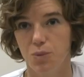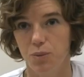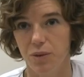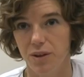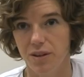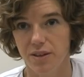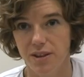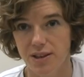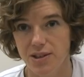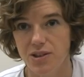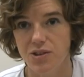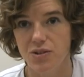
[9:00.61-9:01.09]

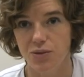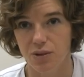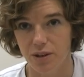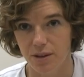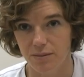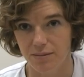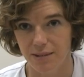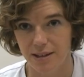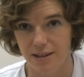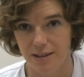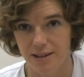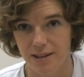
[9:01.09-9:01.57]
with this
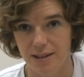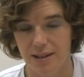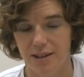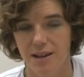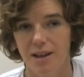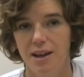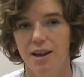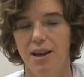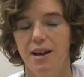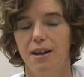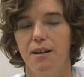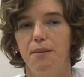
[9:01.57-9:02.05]
treatment.
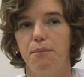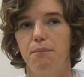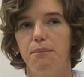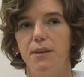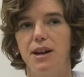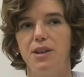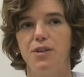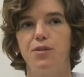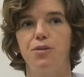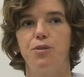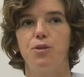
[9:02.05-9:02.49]
But